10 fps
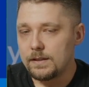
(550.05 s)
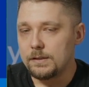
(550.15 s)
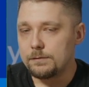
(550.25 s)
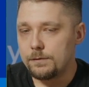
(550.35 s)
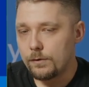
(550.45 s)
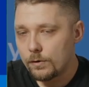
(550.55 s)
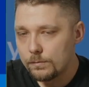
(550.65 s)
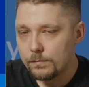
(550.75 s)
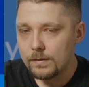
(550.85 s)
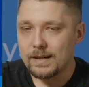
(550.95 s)

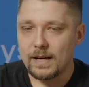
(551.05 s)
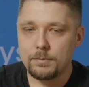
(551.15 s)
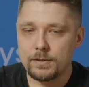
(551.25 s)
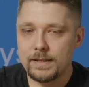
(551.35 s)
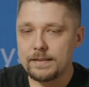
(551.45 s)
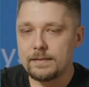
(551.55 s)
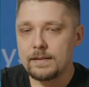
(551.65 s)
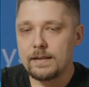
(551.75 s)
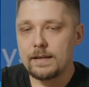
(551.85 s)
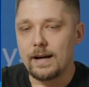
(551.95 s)
inform Hibernate
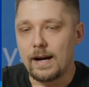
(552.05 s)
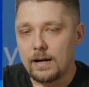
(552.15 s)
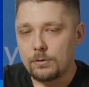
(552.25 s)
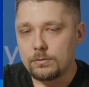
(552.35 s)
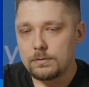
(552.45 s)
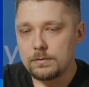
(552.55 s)
how